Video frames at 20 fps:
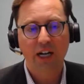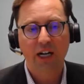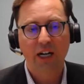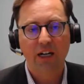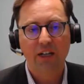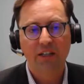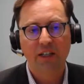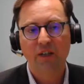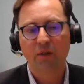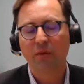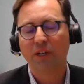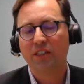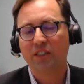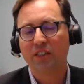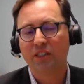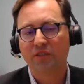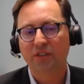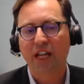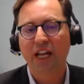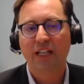than the rest
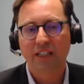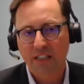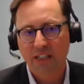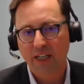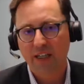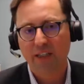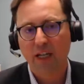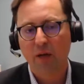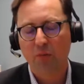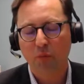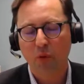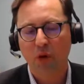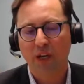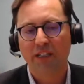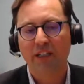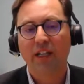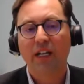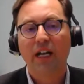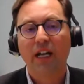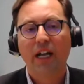of Canada at that point.
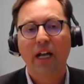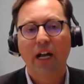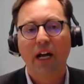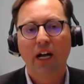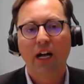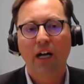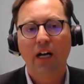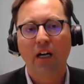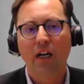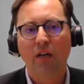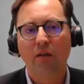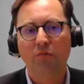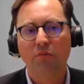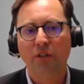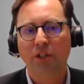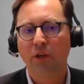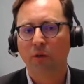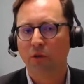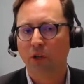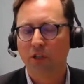
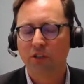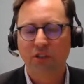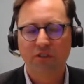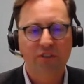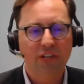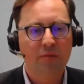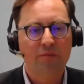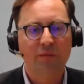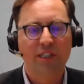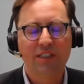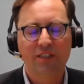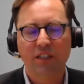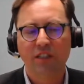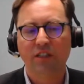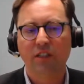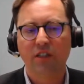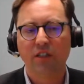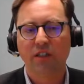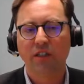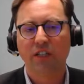Larger families,
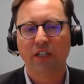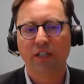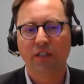younger